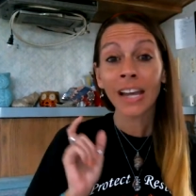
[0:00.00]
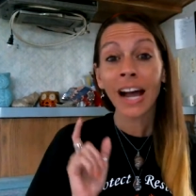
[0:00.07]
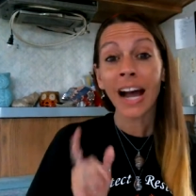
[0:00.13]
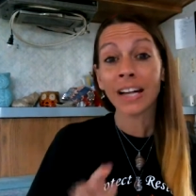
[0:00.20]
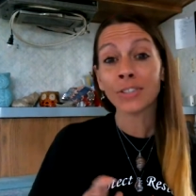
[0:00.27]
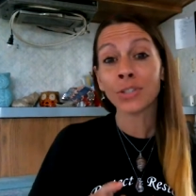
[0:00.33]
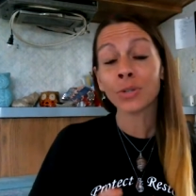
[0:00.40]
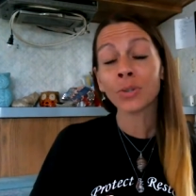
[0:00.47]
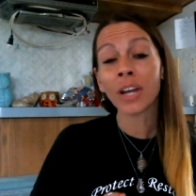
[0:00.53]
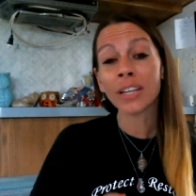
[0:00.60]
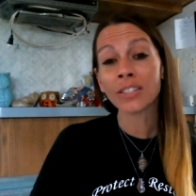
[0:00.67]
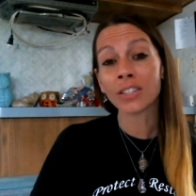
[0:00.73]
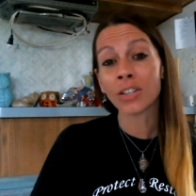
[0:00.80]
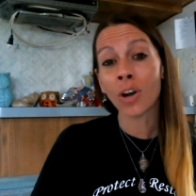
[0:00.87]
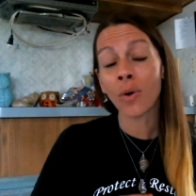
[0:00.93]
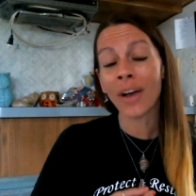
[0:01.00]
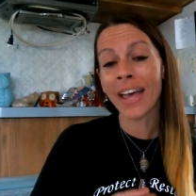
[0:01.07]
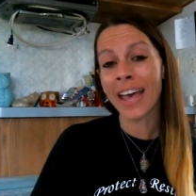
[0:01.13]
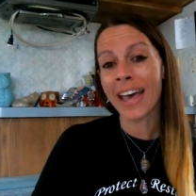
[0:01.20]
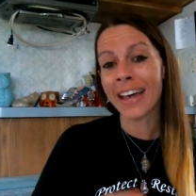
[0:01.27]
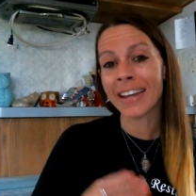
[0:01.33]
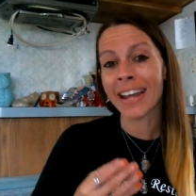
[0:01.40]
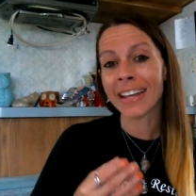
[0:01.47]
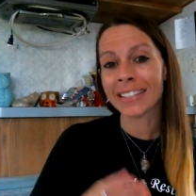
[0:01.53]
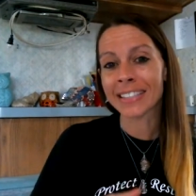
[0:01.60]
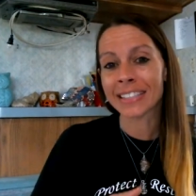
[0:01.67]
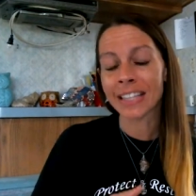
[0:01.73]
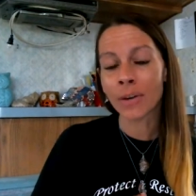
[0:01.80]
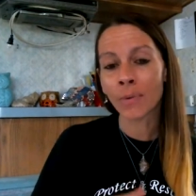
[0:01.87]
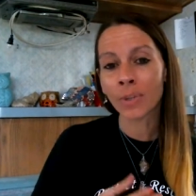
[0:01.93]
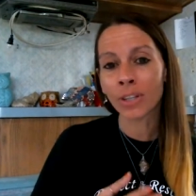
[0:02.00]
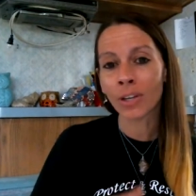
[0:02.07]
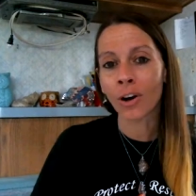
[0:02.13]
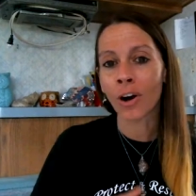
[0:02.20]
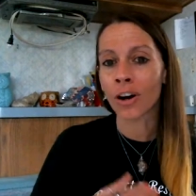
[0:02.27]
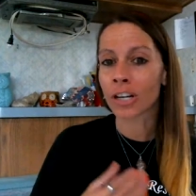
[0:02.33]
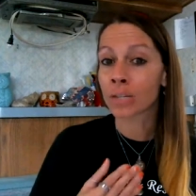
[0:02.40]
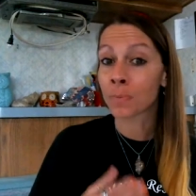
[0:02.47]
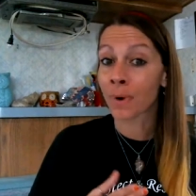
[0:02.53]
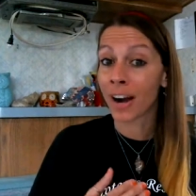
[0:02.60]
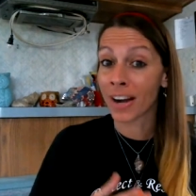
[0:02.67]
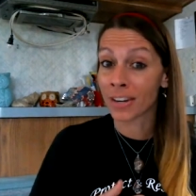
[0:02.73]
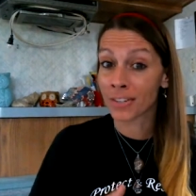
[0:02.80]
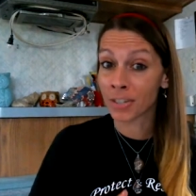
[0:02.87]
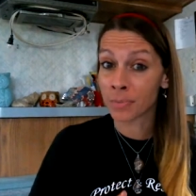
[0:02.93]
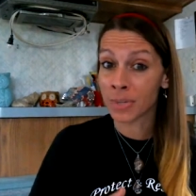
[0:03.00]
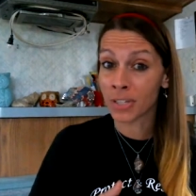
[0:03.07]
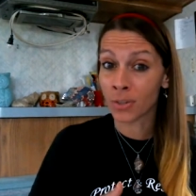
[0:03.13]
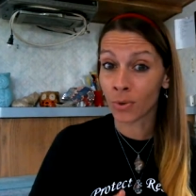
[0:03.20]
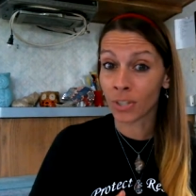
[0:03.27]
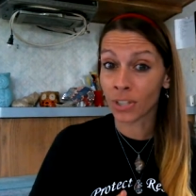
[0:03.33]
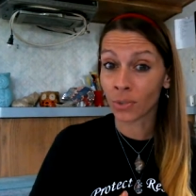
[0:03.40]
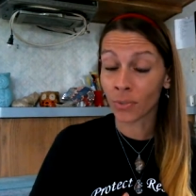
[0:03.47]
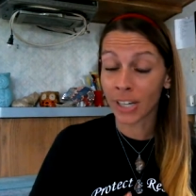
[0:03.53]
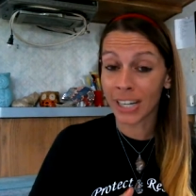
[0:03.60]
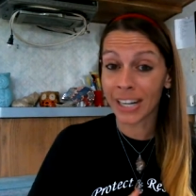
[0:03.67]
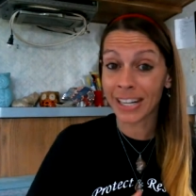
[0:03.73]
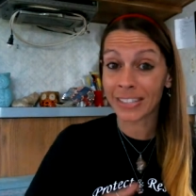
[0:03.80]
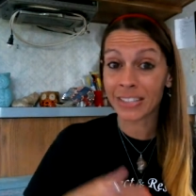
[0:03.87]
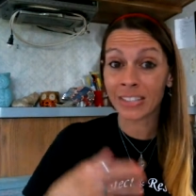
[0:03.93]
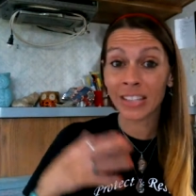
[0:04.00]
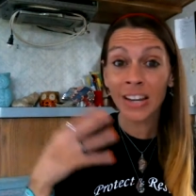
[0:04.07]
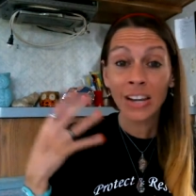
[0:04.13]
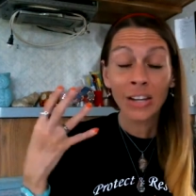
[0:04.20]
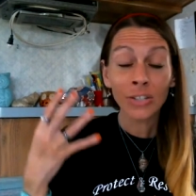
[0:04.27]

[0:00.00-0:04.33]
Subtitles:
I do like to go ahead and sit with the cards prior to me doing the readings